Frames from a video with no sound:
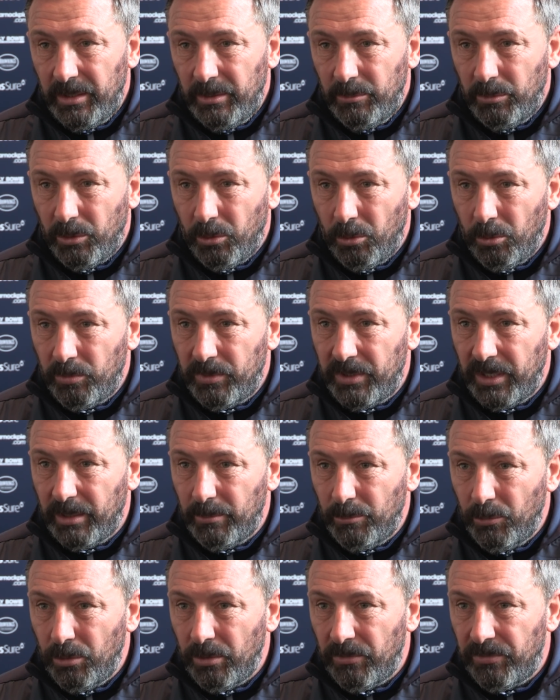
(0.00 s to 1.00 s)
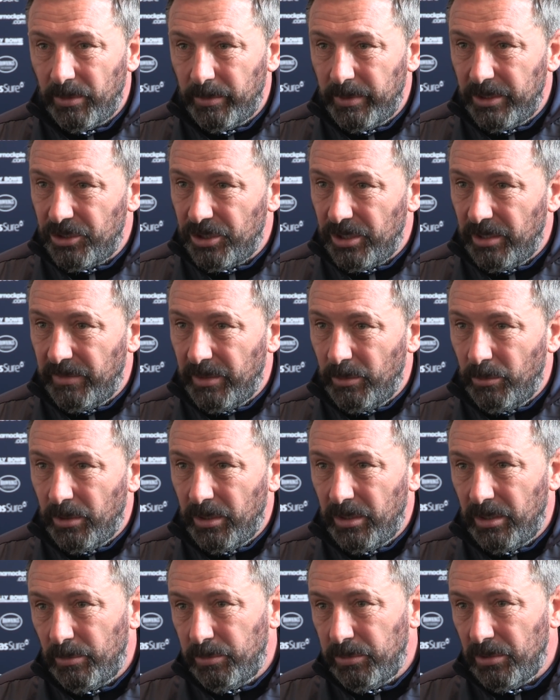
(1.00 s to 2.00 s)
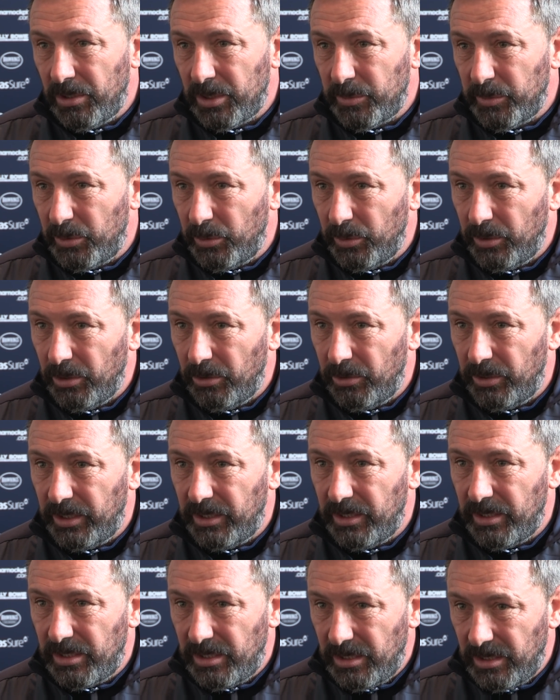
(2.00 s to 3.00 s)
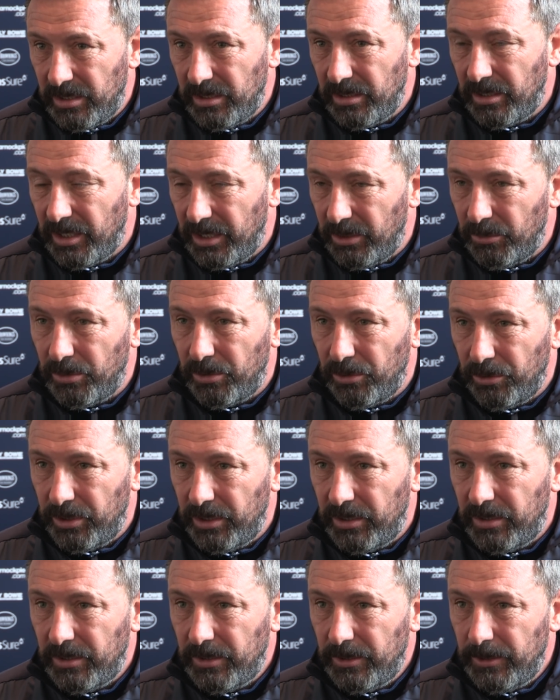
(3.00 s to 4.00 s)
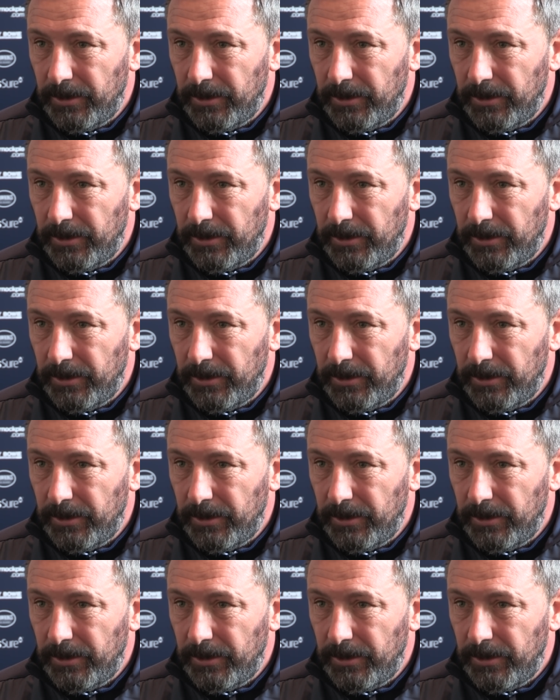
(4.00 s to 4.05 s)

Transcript: We're hoping to get more from each and every one of the players between now and the end of the season, Kyle included.